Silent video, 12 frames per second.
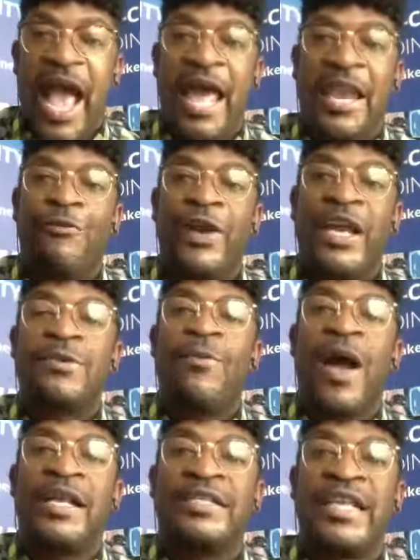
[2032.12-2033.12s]
And the reason
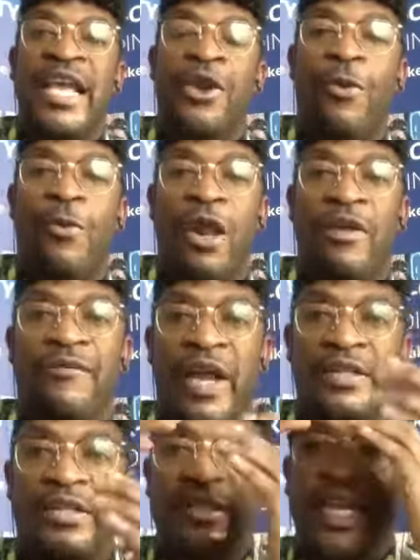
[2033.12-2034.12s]
why I say you're
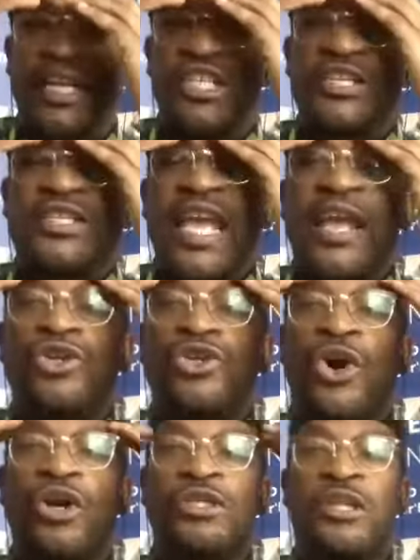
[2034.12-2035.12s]
qualified to teach, let's take a
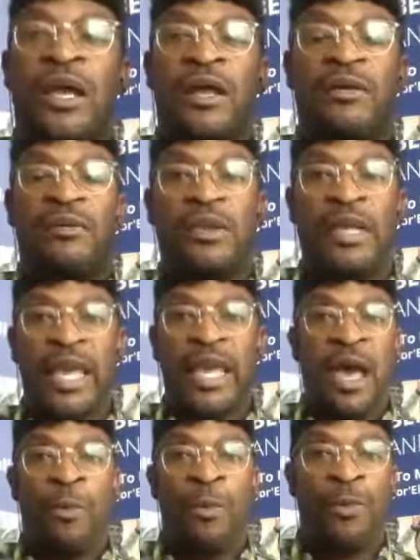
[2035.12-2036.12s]
doctor.
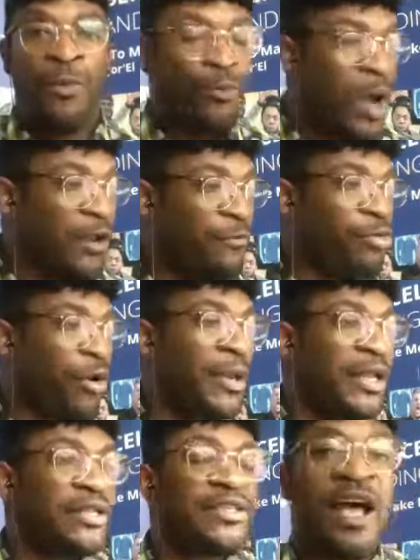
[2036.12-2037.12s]
Yeah, one of probably
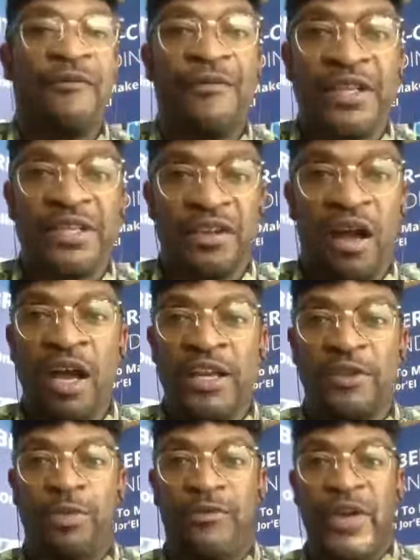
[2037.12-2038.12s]
the toughest and
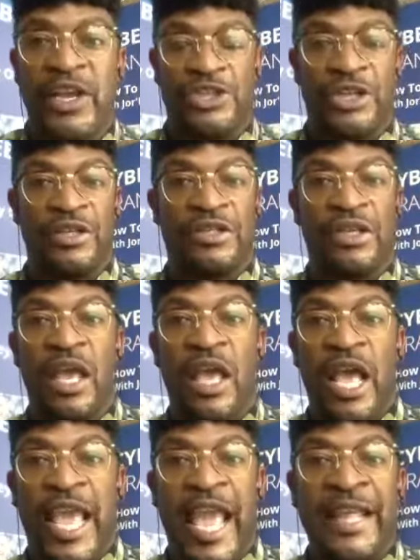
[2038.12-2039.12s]
hardest professions.
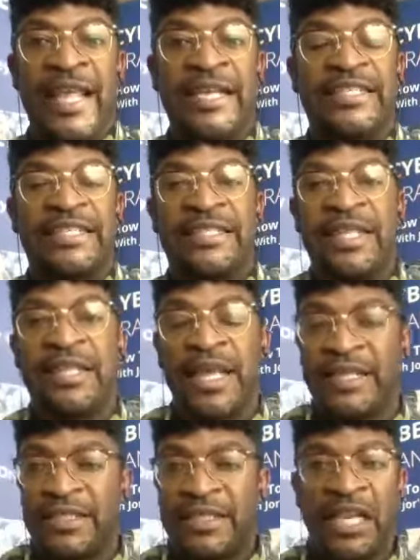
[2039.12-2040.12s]
Okay, and
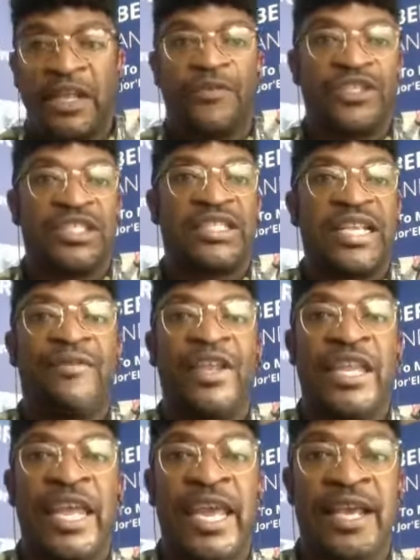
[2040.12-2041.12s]
they study for
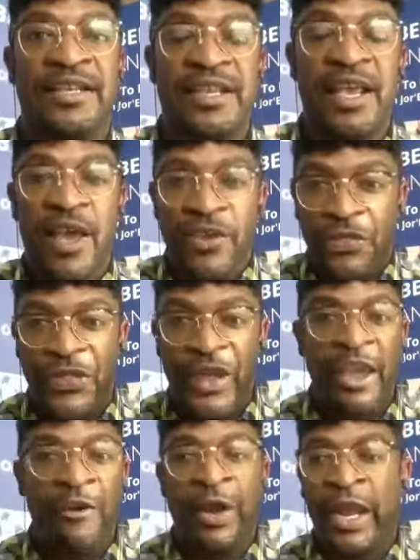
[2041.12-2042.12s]
7 years,
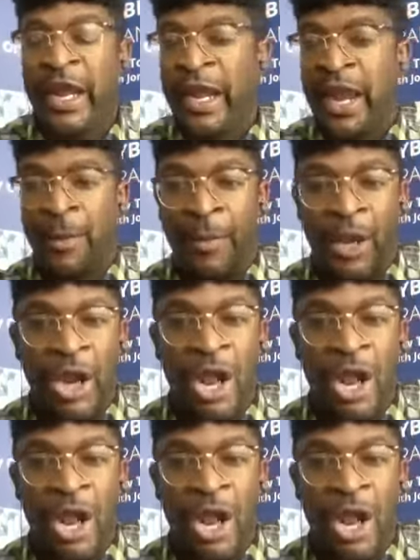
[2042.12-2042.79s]
theory and